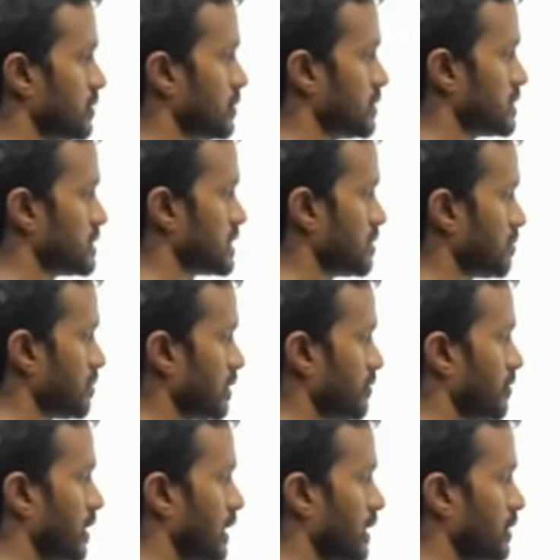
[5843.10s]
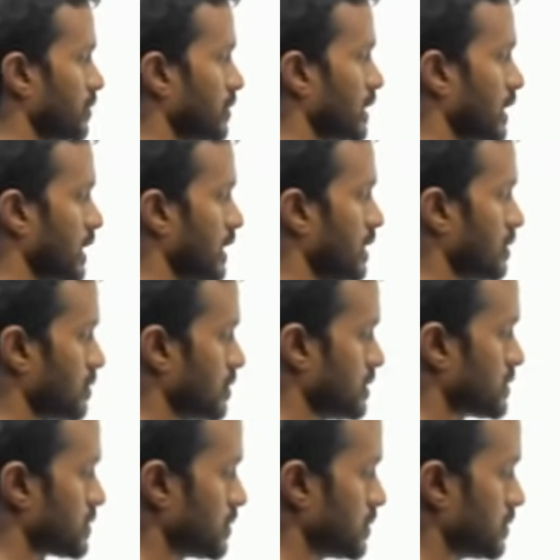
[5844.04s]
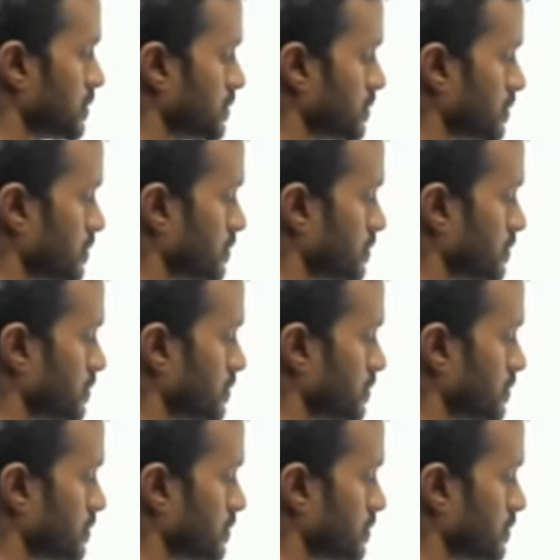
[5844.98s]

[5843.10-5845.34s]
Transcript: you simplify, you get a equals to